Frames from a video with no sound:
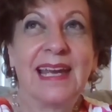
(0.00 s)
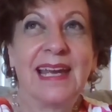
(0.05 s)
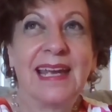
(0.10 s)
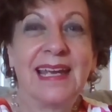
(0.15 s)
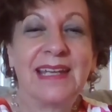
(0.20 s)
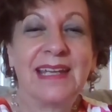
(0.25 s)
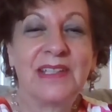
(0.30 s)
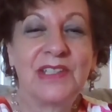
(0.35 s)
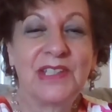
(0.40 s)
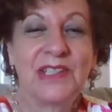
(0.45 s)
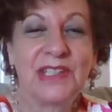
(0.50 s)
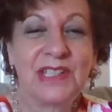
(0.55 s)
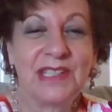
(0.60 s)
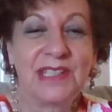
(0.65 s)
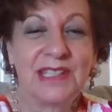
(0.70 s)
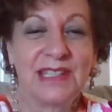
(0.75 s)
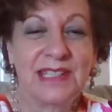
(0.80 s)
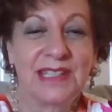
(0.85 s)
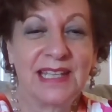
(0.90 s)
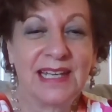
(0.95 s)
And she
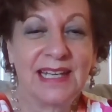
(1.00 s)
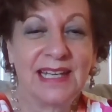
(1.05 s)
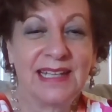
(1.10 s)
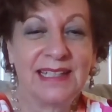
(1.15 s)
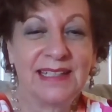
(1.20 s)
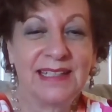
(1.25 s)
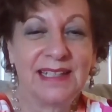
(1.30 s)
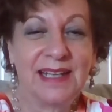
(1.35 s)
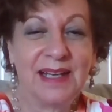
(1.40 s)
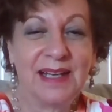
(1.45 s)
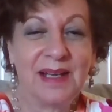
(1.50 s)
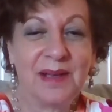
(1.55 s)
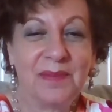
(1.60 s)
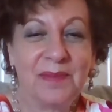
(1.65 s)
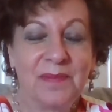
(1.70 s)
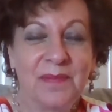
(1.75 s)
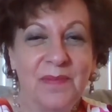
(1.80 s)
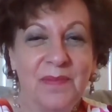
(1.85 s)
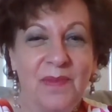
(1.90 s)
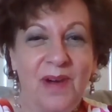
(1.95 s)
said,
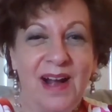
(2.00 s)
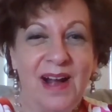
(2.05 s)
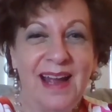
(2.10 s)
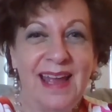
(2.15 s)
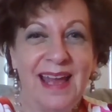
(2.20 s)
why